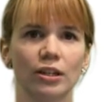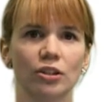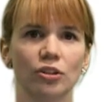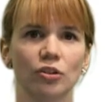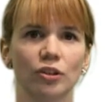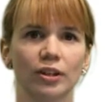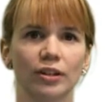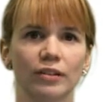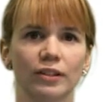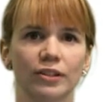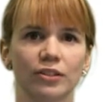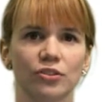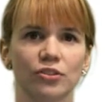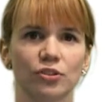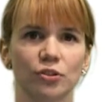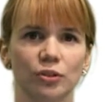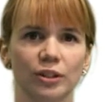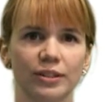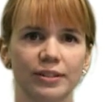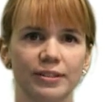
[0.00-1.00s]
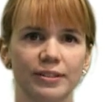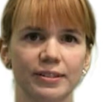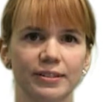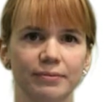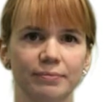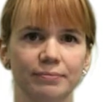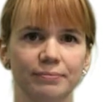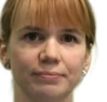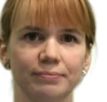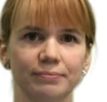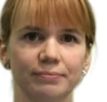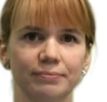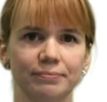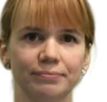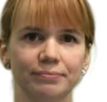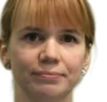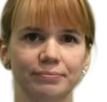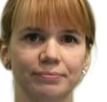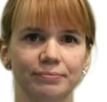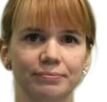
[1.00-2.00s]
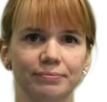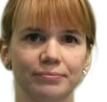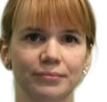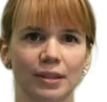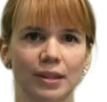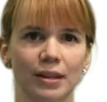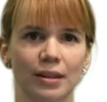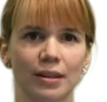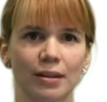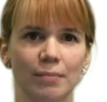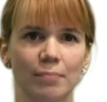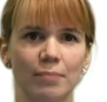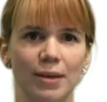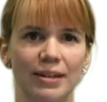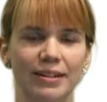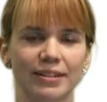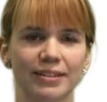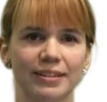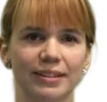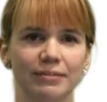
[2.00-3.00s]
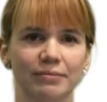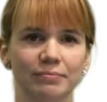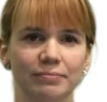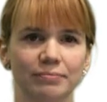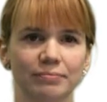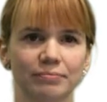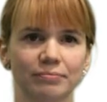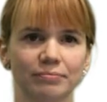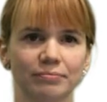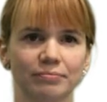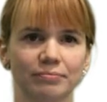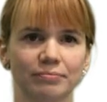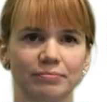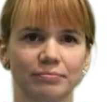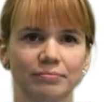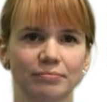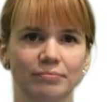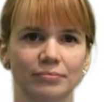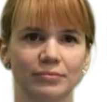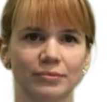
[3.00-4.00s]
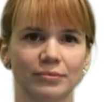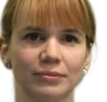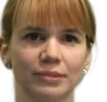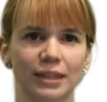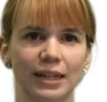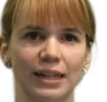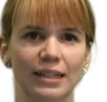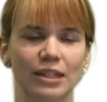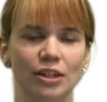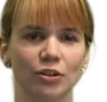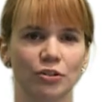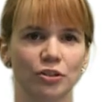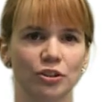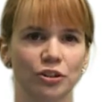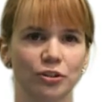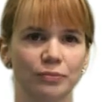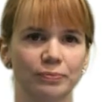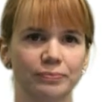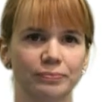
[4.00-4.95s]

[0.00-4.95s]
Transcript: you can click Students, Medicine, and Year 2.